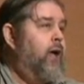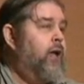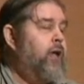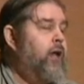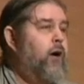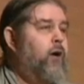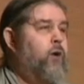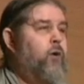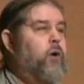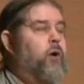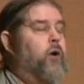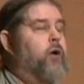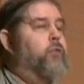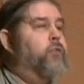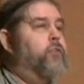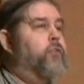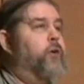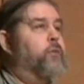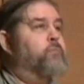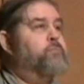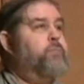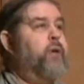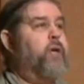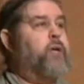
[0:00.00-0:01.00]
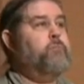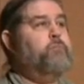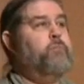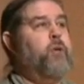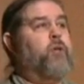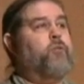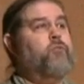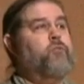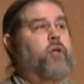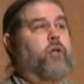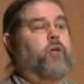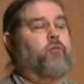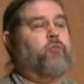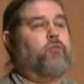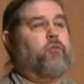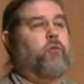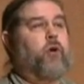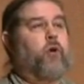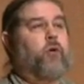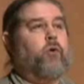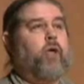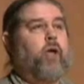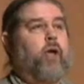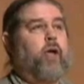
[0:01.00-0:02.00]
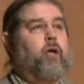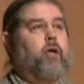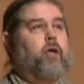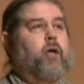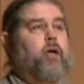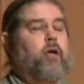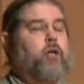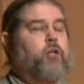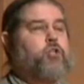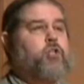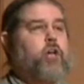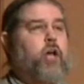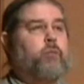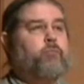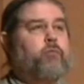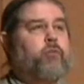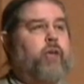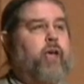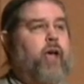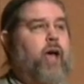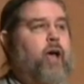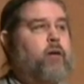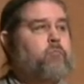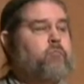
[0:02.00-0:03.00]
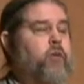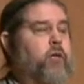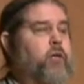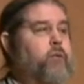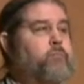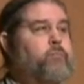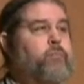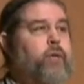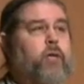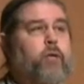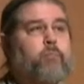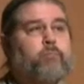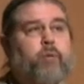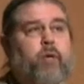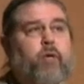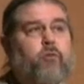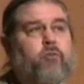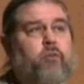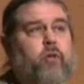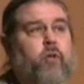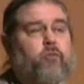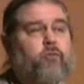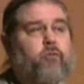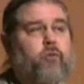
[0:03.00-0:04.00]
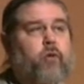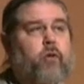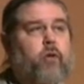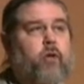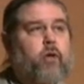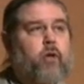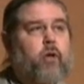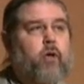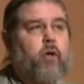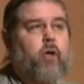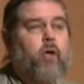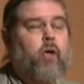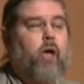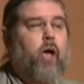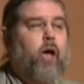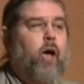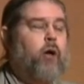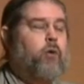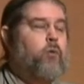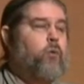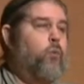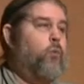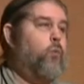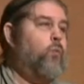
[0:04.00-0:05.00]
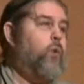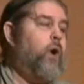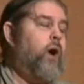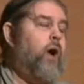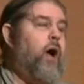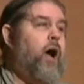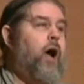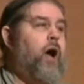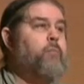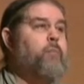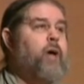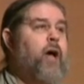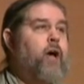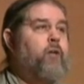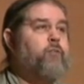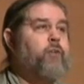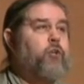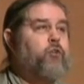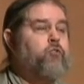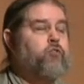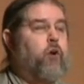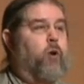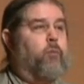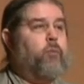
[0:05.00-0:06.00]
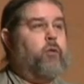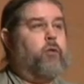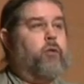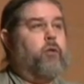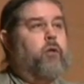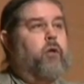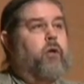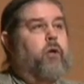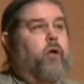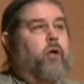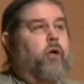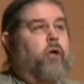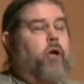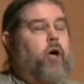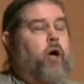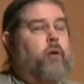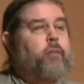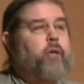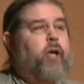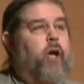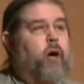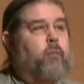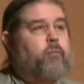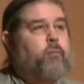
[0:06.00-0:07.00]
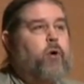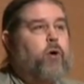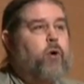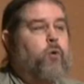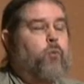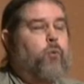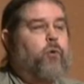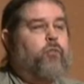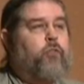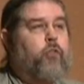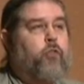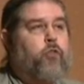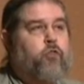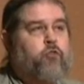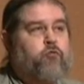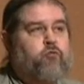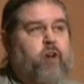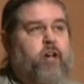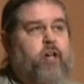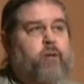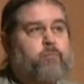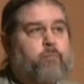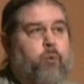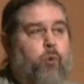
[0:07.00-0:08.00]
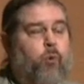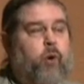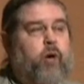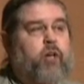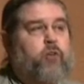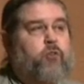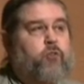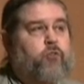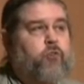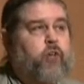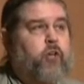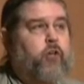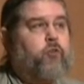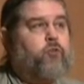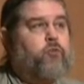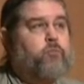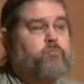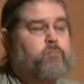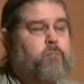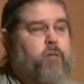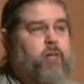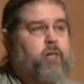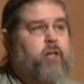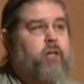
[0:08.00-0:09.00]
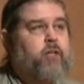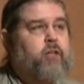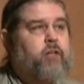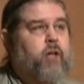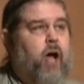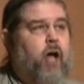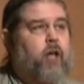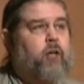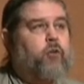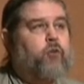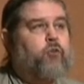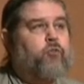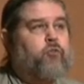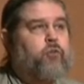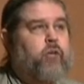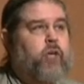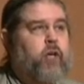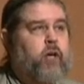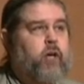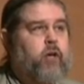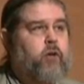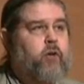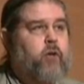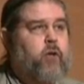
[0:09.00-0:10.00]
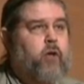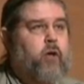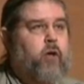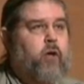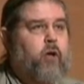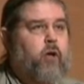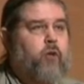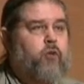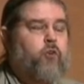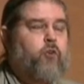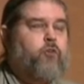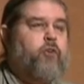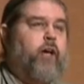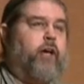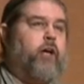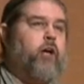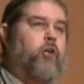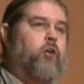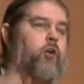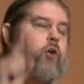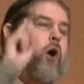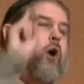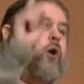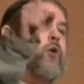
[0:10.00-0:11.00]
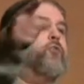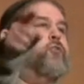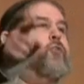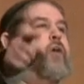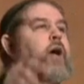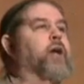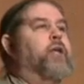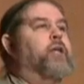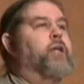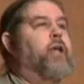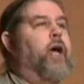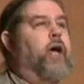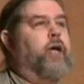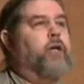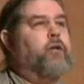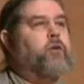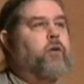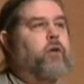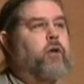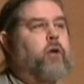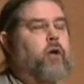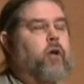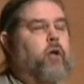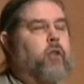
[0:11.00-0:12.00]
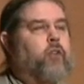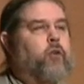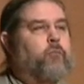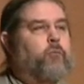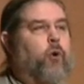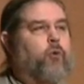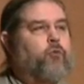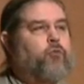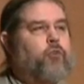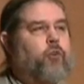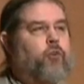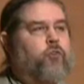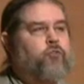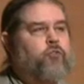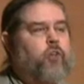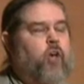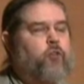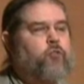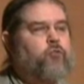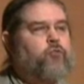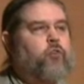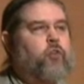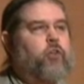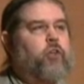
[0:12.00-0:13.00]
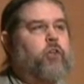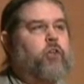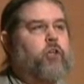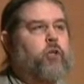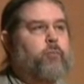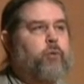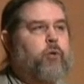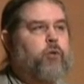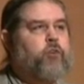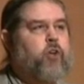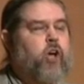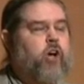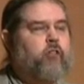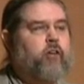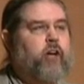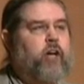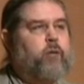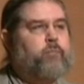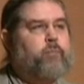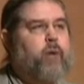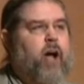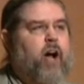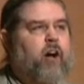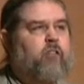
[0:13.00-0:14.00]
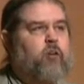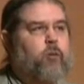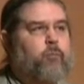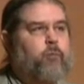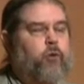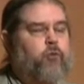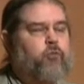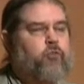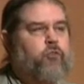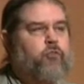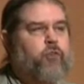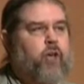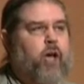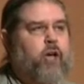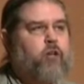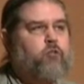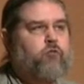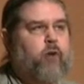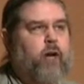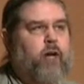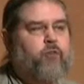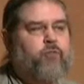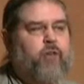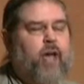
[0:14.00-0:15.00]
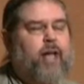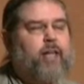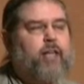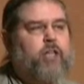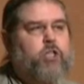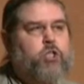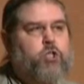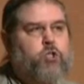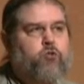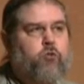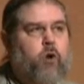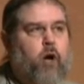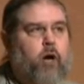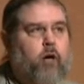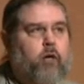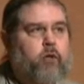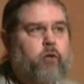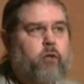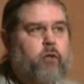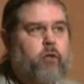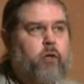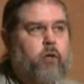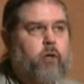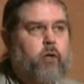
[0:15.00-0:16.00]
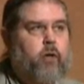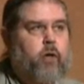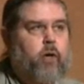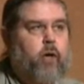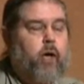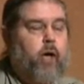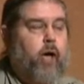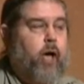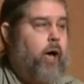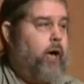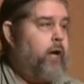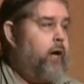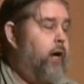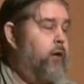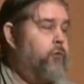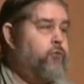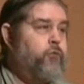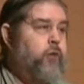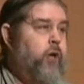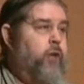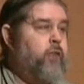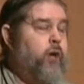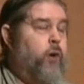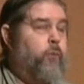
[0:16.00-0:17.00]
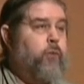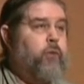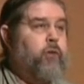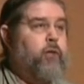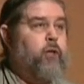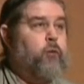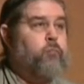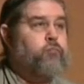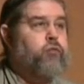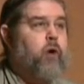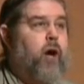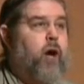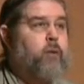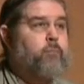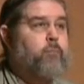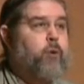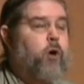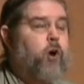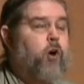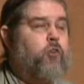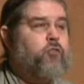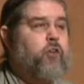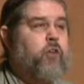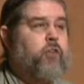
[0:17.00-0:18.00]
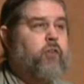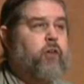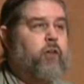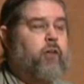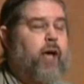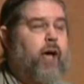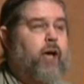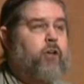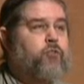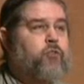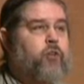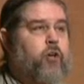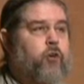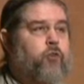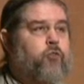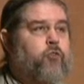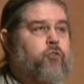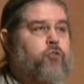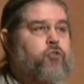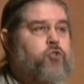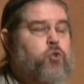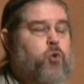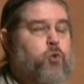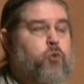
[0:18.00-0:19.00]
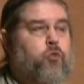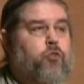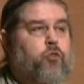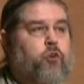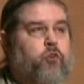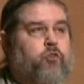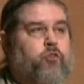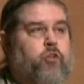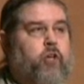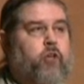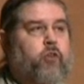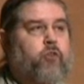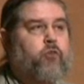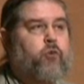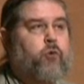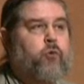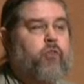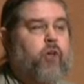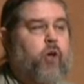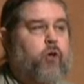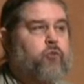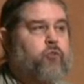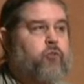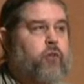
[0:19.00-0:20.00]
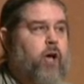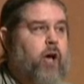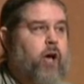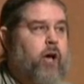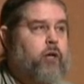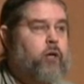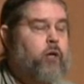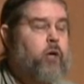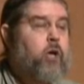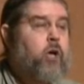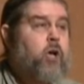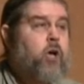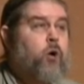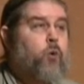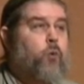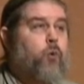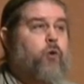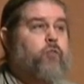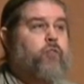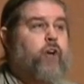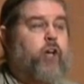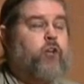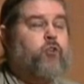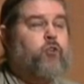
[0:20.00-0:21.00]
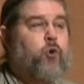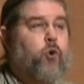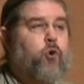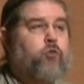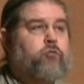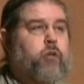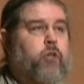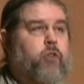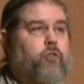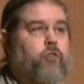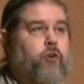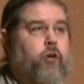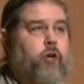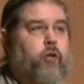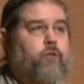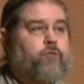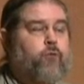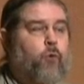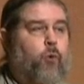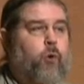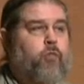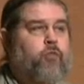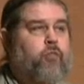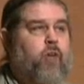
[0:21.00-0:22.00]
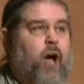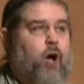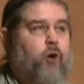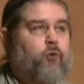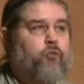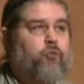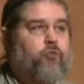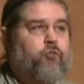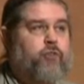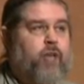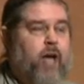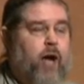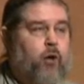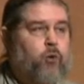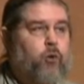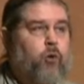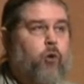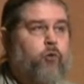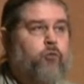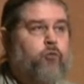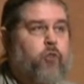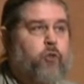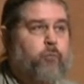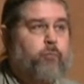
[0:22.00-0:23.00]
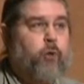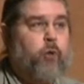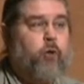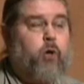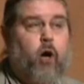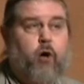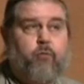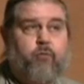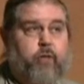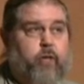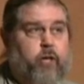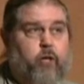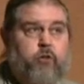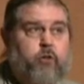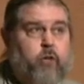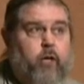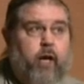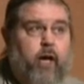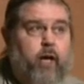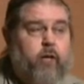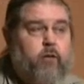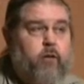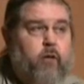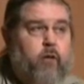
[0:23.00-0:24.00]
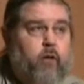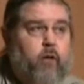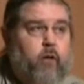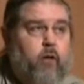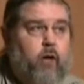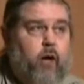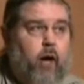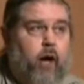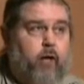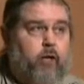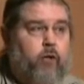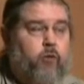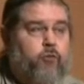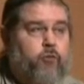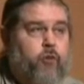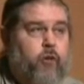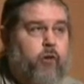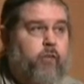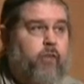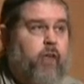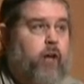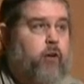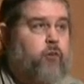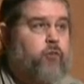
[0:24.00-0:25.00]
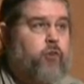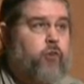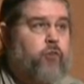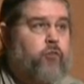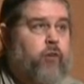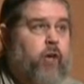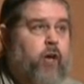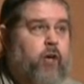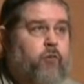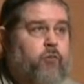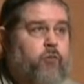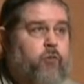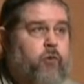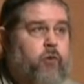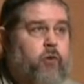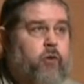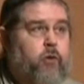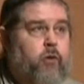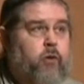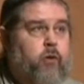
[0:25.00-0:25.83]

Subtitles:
you know, they're big business. Okay? James Cameron, big business. And I'm having trouble coming up with the $3.6 million needed to take Alongside Night, the most successful libertarian parable since Ayn Rand's Atlas Shrugged, and I say that with a little pride because in the last year, since June 13th, 2009, we've had 234,000 downloads of the book off the internet. I consider that a success.